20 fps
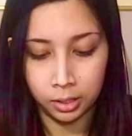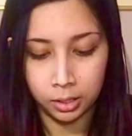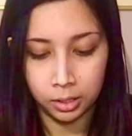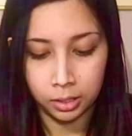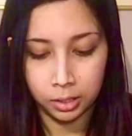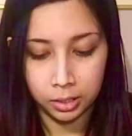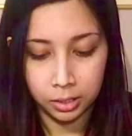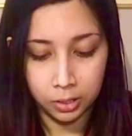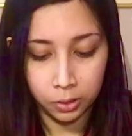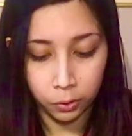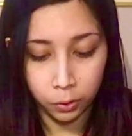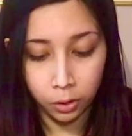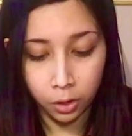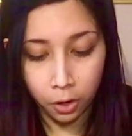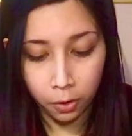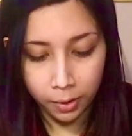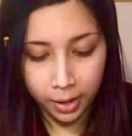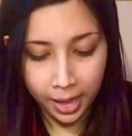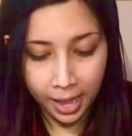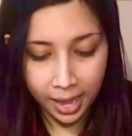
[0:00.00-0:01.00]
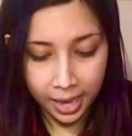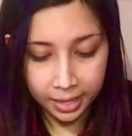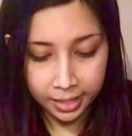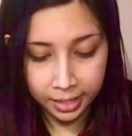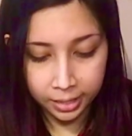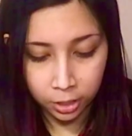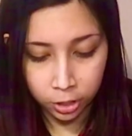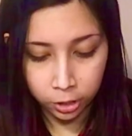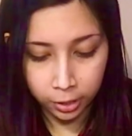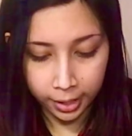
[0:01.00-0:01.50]
So go ahead
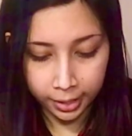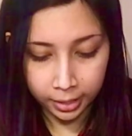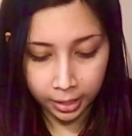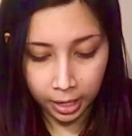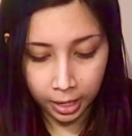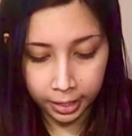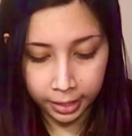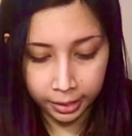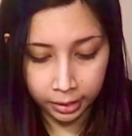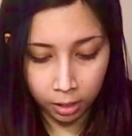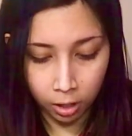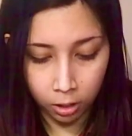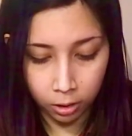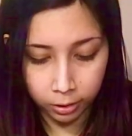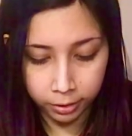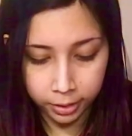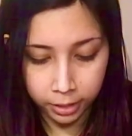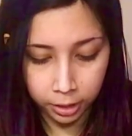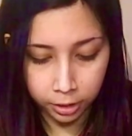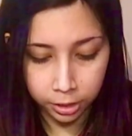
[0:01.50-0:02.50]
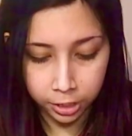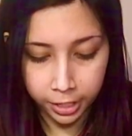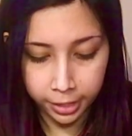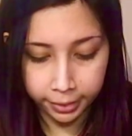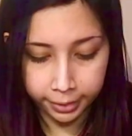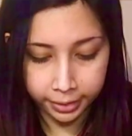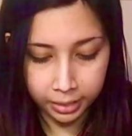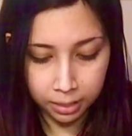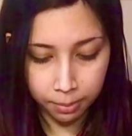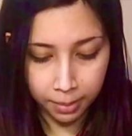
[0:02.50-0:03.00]
and try cutting all your
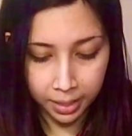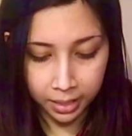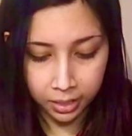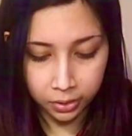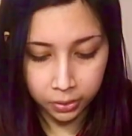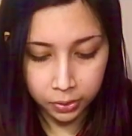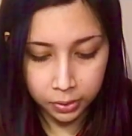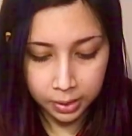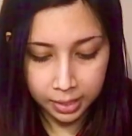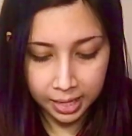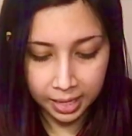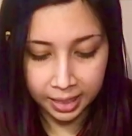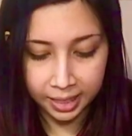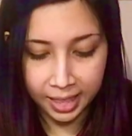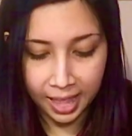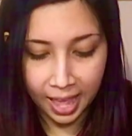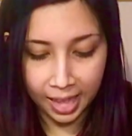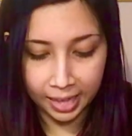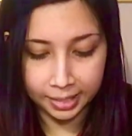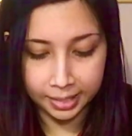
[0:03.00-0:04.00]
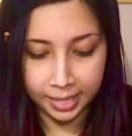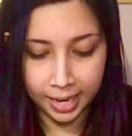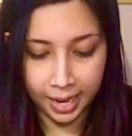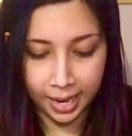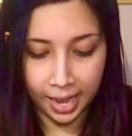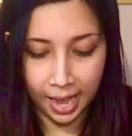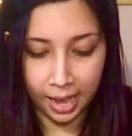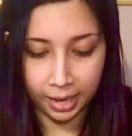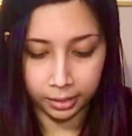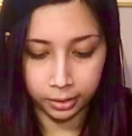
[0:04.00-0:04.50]
cherry tomatoes in that
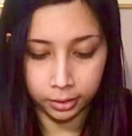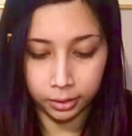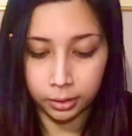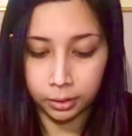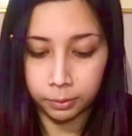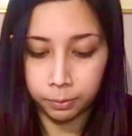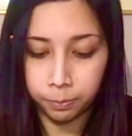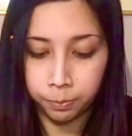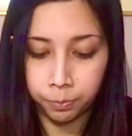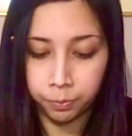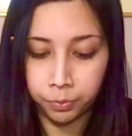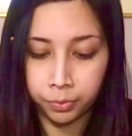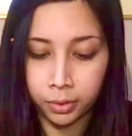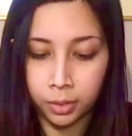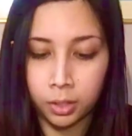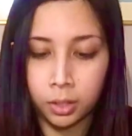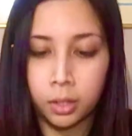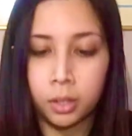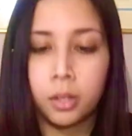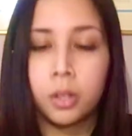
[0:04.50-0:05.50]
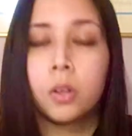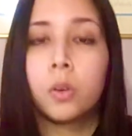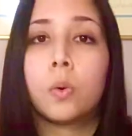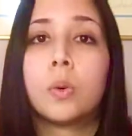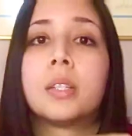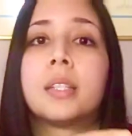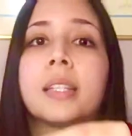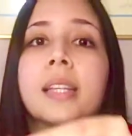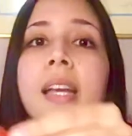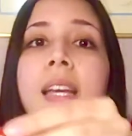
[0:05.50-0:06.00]
diagonal.
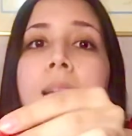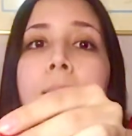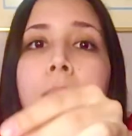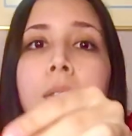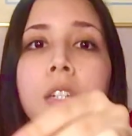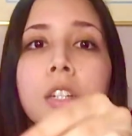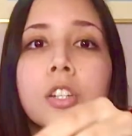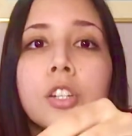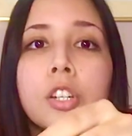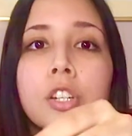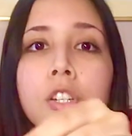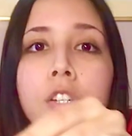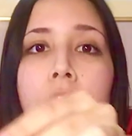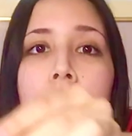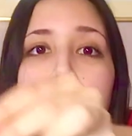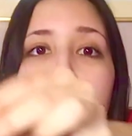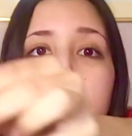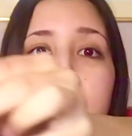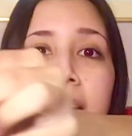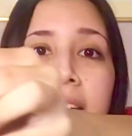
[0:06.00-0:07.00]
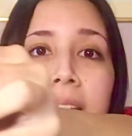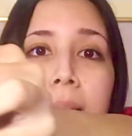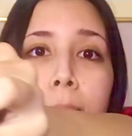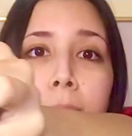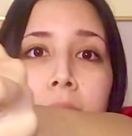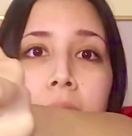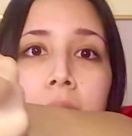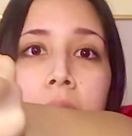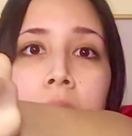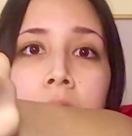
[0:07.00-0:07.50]
Once again, I'm going to just show the
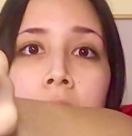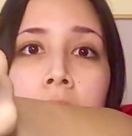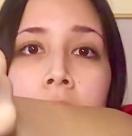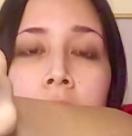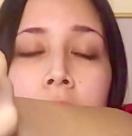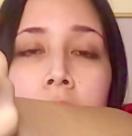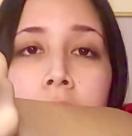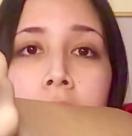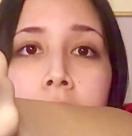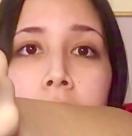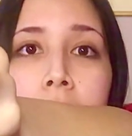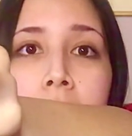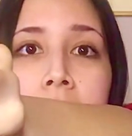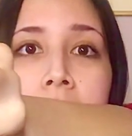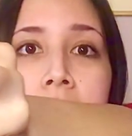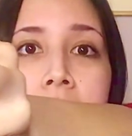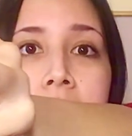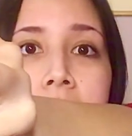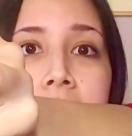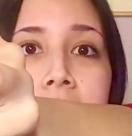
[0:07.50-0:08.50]
camera. You can see